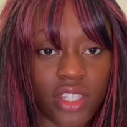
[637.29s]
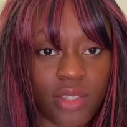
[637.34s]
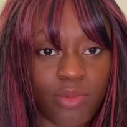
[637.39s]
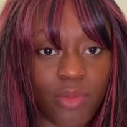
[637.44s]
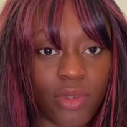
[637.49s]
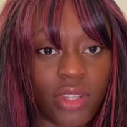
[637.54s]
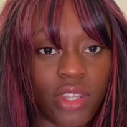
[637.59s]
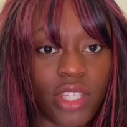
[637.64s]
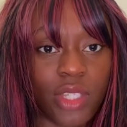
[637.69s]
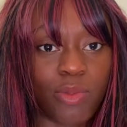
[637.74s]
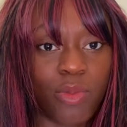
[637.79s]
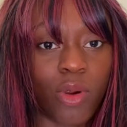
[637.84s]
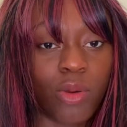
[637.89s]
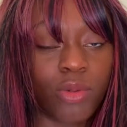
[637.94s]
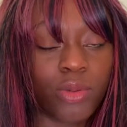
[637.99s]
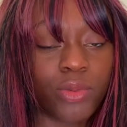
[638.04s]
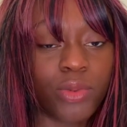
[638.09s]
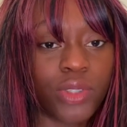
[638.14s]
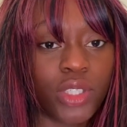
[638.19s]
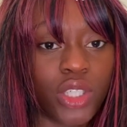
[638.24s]
but there's
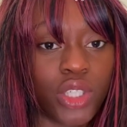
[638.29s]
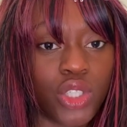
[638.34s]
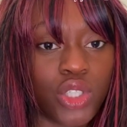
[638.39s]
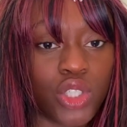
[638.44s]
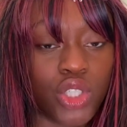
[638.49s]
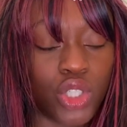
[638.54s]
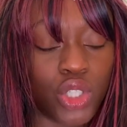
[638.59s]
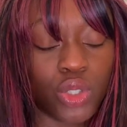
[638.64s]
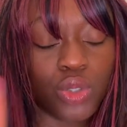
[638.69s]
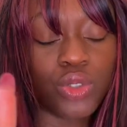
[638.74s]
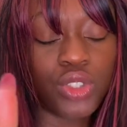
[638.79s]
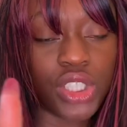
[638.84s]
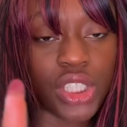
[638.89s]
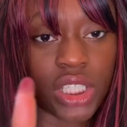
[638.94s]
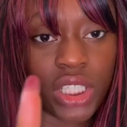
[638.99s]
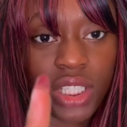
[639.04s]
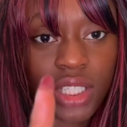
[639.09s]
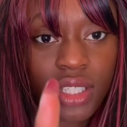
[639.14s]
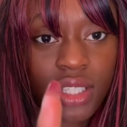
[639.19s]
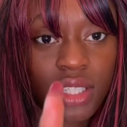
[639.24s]
probably two
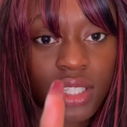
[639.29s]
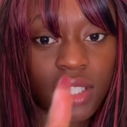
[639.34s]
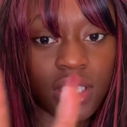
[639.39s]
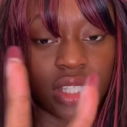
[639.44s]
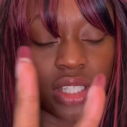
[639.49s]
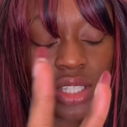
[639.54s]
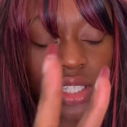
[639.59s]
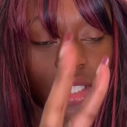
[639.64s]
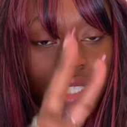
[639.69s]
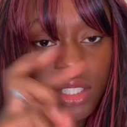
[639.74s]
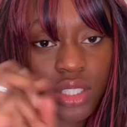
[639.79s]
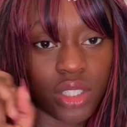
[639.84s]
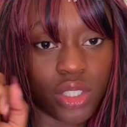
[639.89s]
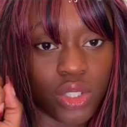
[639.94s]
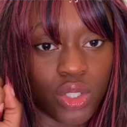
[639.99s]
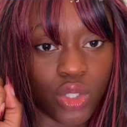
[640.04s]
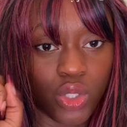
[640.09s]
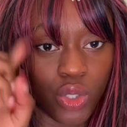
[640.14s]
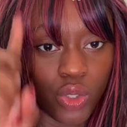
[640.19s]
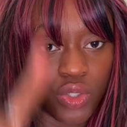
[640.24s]
jeans,
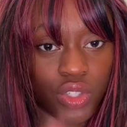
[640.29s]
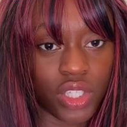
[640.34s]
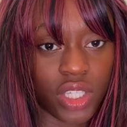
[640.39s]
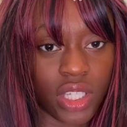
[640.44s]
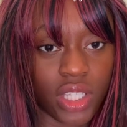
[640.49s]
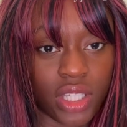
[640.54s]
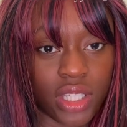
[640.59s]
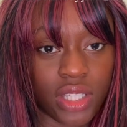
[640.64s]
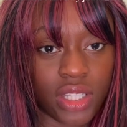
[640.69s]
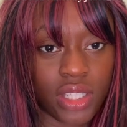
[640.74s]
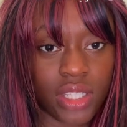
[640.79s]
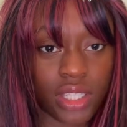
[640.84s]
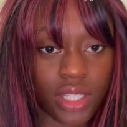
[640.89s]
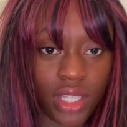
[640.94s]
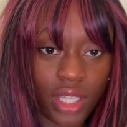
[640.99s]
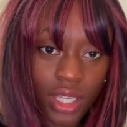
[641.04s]
new jeans.